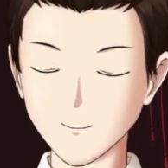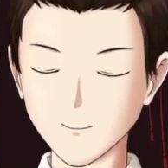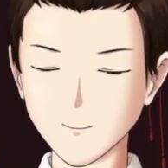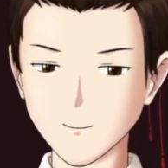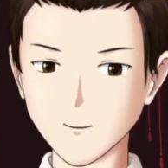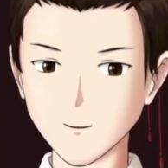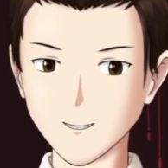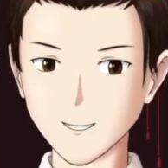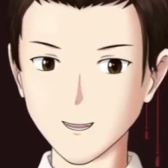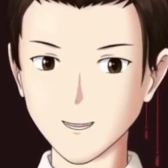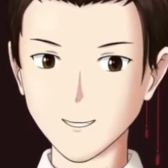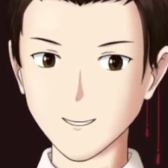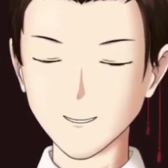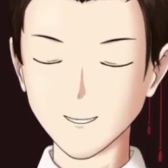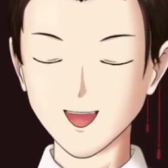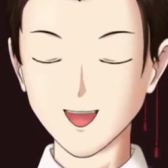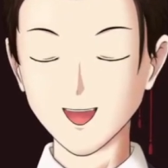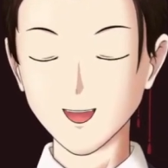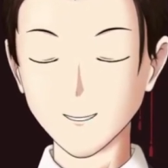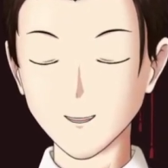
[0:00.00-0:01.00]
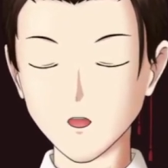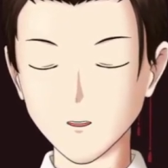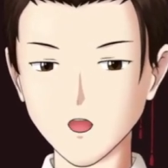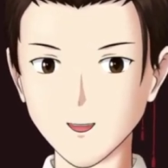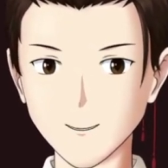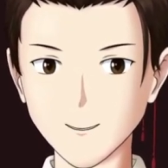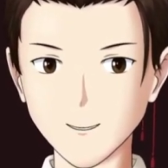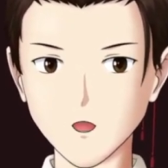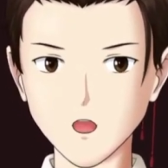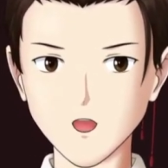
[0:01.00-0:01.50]
at 10 PM
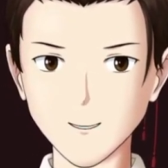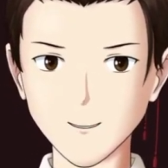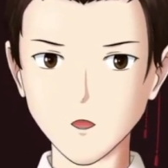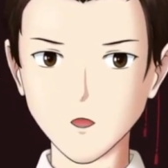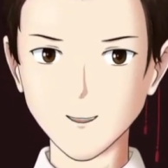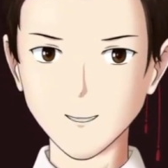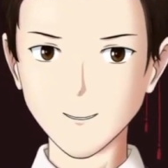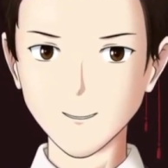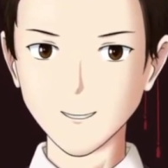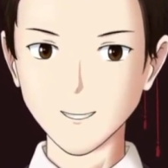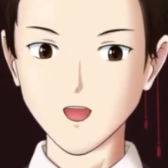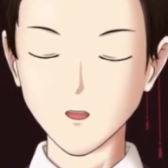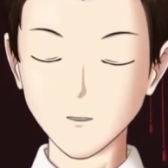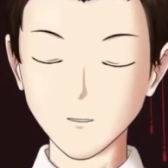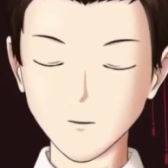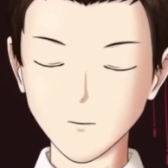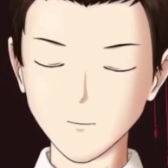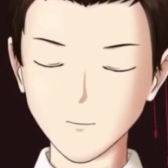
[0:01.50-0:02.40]
GMT plus 2.